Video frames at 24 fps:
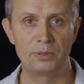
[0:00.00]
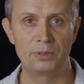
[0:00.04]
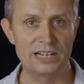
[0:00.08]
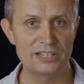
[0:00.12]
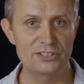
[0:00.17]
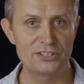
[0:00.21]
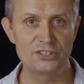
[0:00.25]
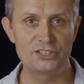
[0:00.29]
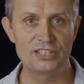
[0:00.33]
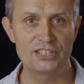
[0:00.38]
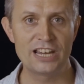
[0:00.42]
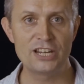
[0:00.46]

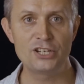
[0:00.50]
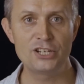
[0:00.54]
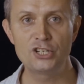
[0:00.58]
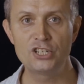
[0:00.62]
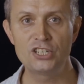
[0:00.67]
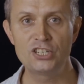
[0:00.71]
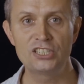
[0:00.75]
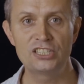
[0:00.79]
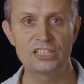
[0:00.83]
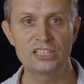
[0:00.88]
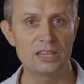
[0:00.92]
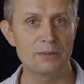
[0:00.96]

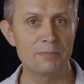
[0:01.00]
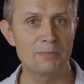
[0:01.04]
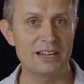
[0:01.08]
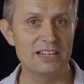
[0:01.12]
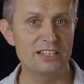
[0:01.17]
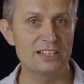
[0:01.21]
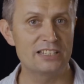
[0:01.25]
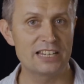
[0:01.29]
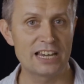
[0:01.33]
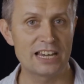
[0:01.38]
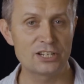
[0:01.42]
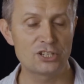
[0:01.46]
presentations in the
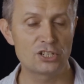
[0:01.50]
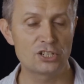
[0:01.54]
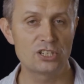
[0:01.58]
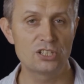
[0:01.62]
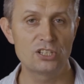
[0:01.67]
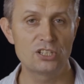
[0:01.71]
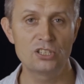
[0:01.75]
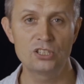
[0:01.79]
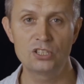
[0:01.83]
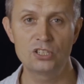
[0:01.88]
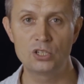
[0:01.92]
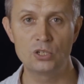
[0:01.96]
main
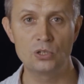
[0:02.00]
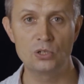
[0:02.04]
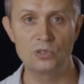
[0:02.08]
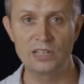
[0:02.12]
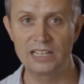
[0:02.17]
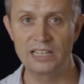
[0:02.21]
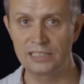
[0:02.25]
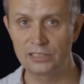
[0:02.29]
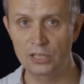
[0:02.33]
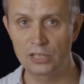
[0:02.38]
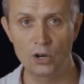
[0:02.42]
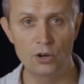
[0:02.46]
session, to
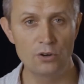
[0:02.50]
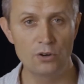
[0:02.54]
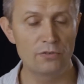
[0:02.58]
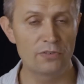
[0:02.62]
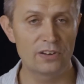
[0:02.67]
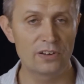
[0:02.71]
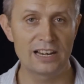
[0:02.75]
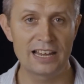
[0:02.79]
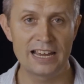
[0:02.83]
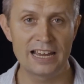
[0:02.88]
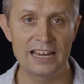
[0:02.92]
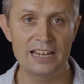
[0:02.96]
linked
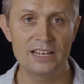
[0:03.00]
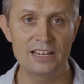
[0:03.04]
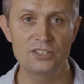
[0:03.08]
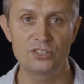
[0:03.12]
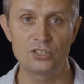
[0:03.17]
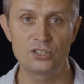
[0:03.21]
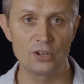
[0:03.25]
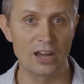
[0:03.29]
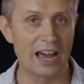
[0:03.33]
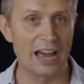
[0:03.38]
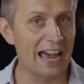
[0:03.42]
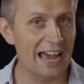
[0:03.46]
overlays,
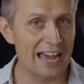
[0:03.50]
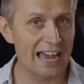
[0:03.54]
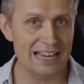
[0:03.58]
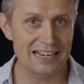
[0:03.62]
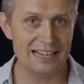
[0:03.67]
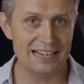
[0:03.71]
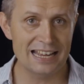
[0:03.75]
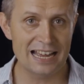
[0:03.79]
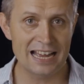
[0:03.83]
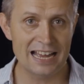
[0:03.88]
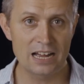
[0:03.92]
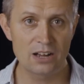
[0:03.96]
to
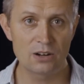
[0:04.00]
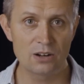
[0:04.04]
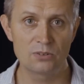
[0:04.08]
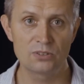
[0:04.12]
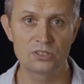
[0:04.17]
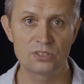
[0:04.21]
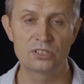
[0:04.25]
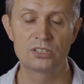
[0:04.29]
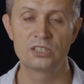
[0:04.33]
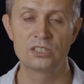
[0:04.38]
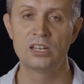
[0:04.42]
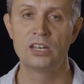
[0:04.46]

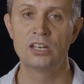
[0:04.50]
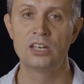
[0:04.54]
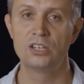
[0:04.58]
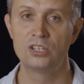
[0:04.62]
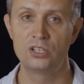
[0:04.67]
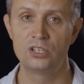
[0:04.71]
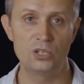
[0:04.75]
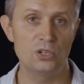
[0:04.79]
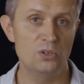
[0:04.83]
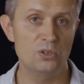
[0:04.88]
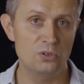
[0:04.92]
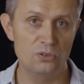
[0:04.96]
handouts,
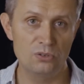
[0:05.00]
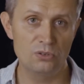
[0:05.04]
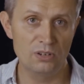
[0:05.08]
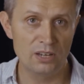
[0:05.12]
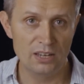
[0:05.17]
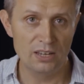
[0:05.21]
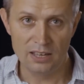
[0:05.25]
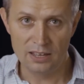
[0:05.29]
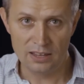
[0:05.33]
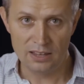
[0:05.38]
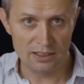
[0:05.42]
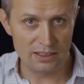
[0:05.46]
to
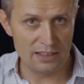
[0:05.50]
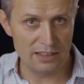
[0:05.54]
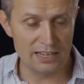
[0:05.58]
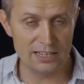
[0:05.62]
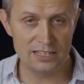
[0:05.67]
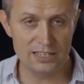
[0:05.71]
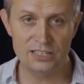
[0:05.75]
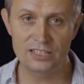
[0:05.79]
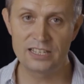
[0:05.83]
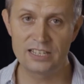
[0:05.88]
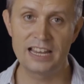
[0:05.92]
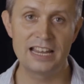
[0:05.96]

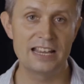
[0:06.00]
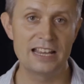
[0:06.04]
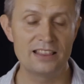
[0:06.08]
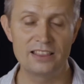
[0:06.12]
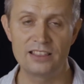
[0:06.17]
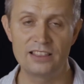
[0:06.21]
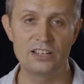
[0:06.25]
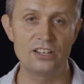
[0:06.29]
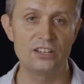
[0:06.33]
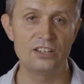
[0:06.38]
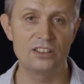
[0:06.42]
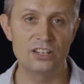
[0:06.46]
things
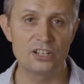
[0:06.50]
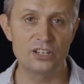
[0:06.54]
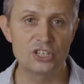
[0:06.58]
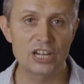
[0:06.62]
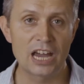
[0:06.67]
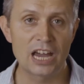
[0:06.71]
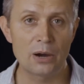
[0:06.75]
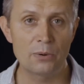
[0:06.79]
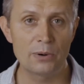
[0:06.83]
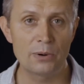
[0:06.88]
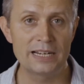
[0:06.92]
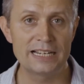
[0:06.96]
in the
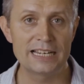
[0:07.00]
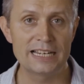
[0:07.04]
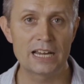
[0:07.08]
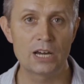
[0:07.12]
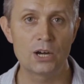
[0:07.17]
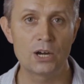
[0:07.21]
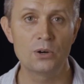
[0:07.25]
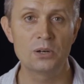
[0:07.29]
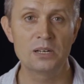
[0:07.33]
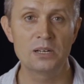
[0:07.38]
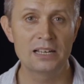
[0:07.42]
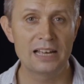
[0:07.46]
chat
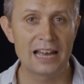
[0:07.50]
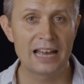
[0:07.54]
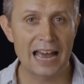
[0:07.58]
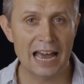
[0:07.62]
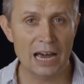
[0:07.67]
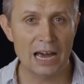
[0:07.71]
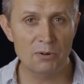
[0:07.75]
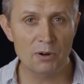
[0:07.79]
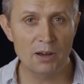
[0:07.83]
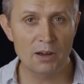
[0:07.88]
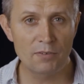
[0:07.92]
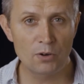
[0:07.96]
window.
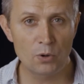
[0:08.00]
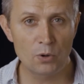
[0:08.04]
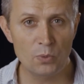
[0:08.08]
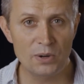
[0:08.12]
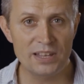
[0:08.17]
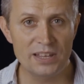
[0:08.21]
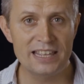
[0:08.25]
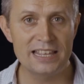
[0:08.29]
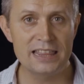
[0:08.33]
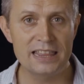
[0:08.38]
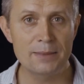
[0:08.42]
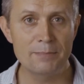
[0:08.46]
However,
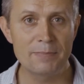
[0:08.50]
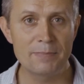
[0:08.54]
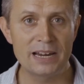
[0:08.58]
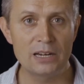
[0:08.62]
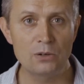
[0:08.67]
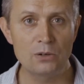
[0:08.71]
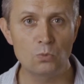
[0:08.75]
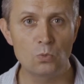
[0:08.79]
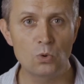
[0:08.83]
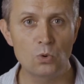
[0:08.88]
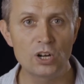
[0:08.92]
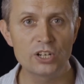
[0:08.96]
within the
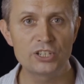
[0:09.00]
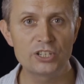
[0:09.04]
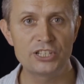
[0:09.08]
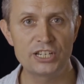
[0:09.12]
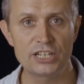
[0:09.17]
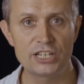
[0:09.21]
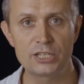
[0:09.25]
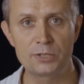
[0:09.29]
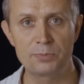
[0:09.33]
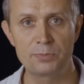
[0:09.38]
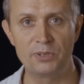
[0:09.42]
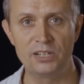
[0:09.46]
main watch
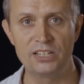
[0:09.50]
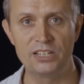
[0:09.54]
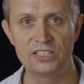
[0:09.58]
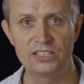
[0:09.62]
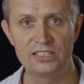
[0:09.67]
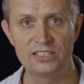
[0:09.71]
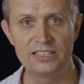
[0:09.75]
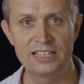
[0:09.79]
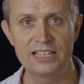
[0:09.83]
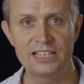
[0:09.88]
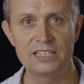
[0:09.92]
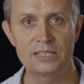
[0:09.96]

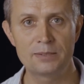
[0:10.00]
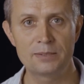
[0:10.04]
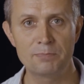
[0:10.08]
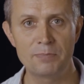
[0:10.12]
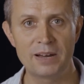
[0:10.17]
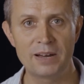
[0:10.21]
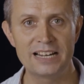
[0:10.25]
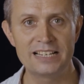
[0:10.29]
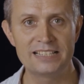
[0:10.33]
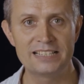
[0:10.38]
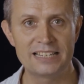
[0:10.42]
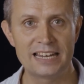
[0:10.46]
experience, this
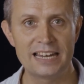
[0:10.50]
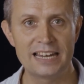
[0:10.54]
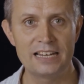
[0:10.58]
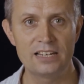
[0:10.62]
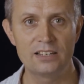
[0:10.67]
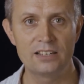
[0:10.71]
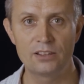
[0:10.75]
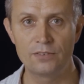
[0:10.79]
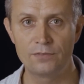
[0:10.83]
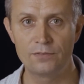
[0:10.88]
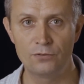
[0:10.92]
might take the